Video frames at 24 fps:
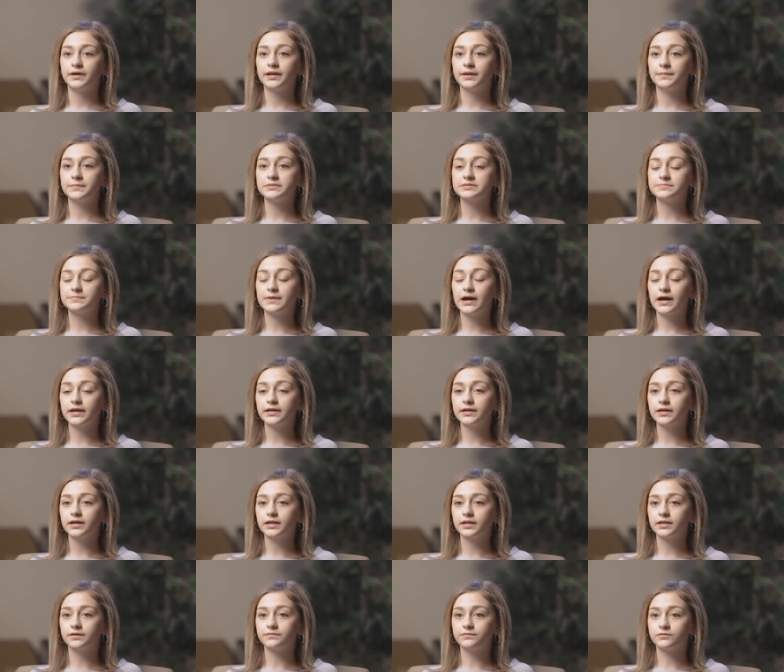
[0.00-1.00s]
My name is
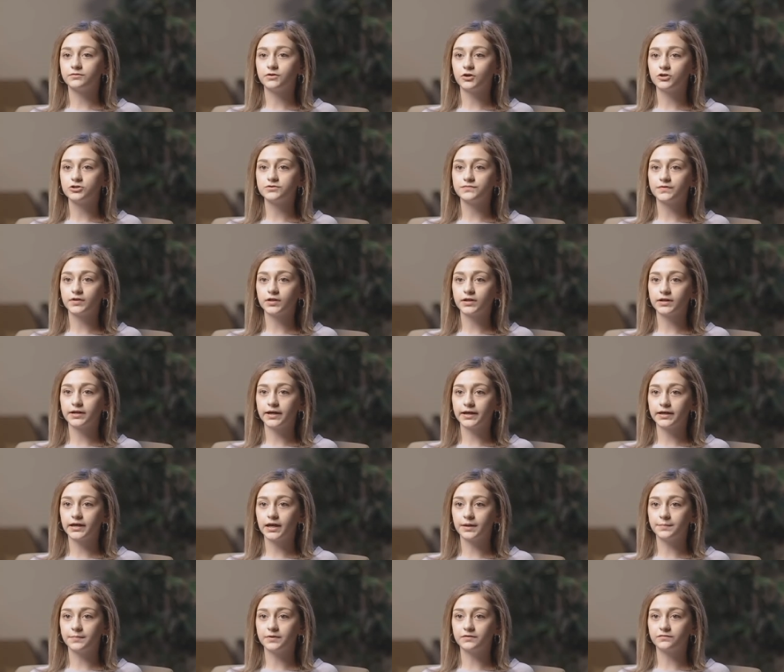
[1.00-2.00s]
Maddie, I live in Roseville, and I
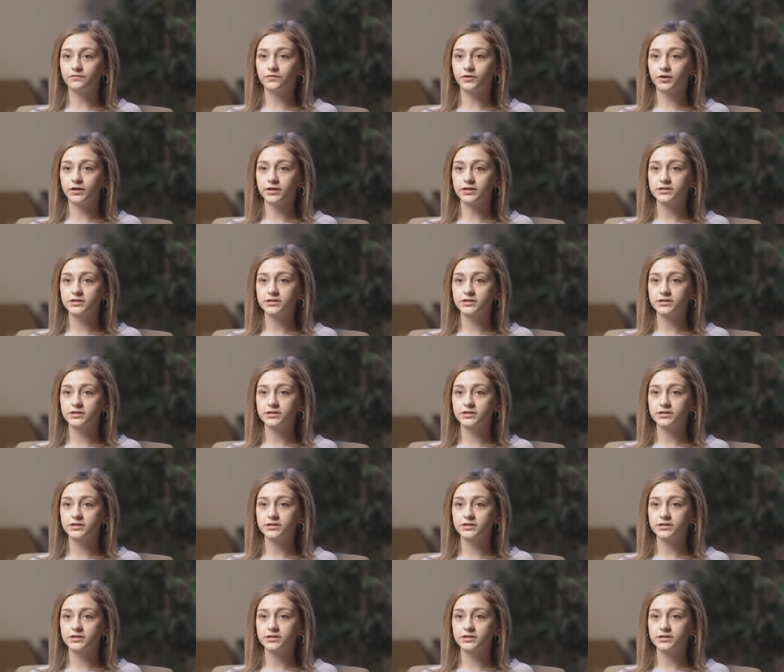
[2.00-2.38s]
came in for an